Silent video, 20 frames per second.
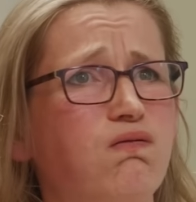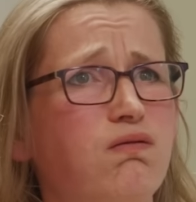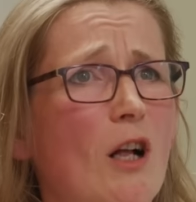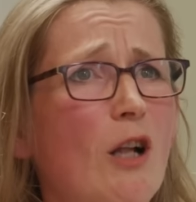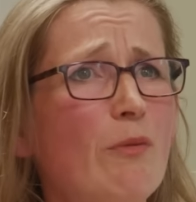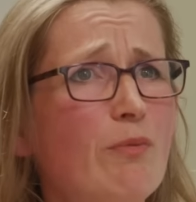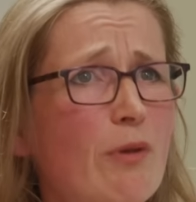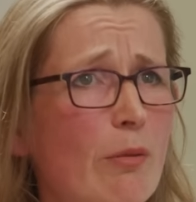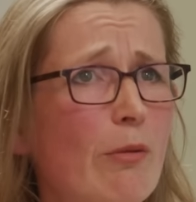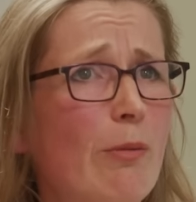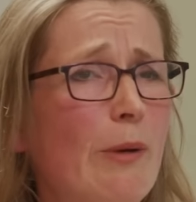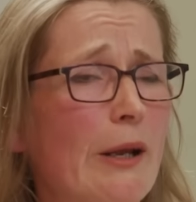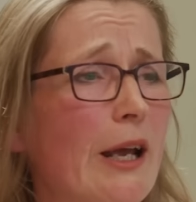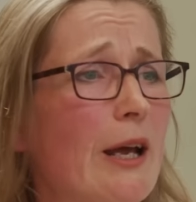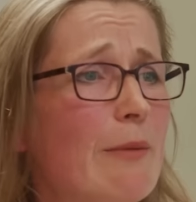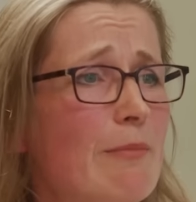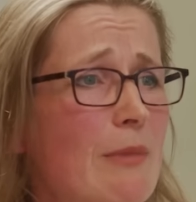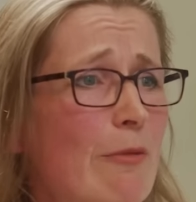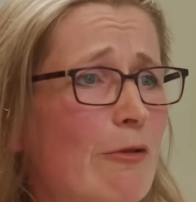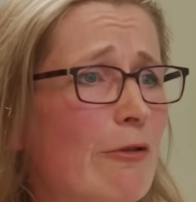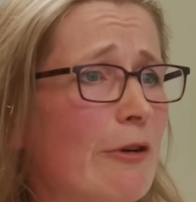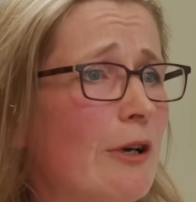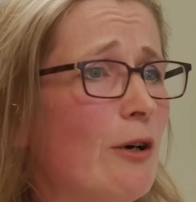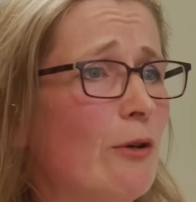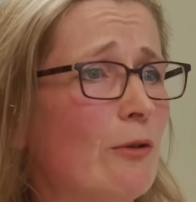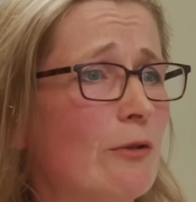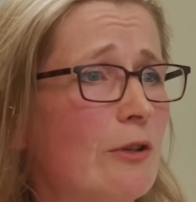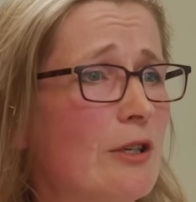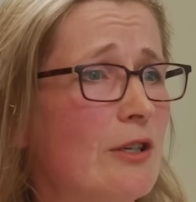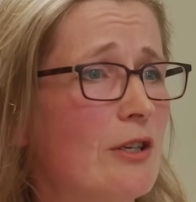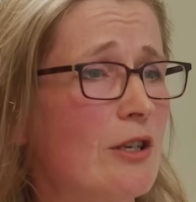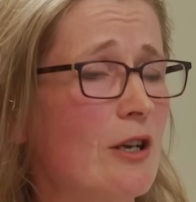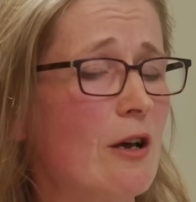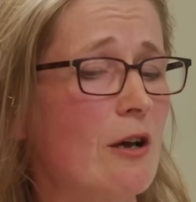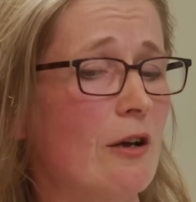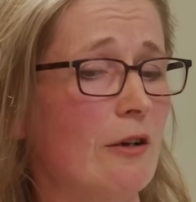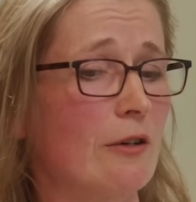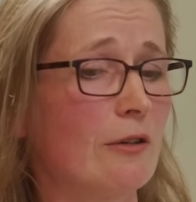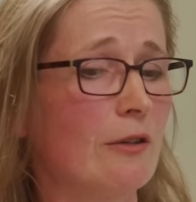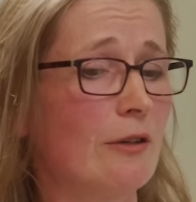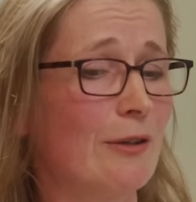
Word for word: I'll probably get memory holed in turn.